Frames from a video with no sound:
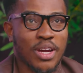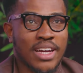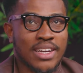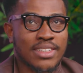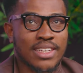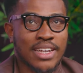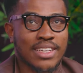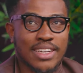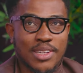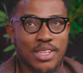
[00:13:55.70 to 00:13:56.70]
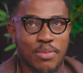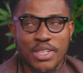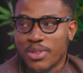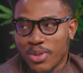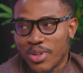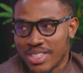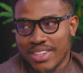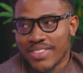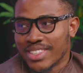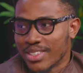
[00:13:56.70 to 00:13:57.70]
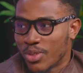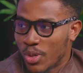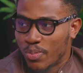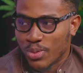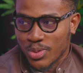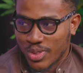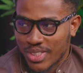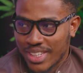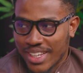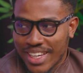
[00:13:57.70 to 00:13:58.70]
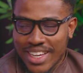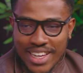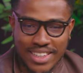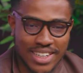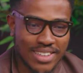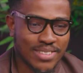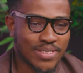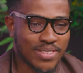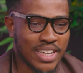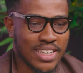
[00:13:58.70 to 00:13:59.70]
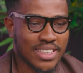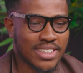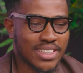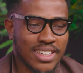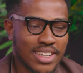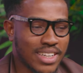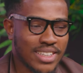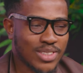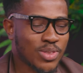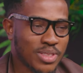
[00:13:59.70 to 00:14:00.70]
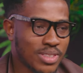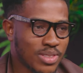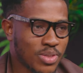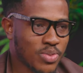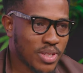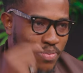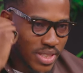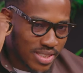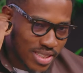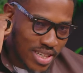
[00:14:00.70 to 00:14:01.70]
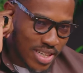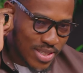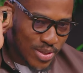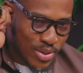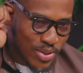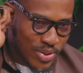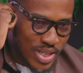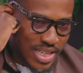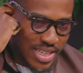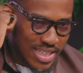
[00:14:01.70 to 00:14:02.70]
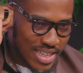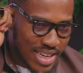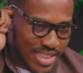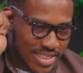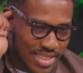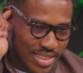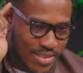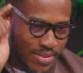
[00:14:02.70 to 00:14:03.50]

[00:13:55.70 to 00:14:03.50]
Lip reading: can't count how many rugs I've eaten, rug pools that I've, like, it was really many. So I think the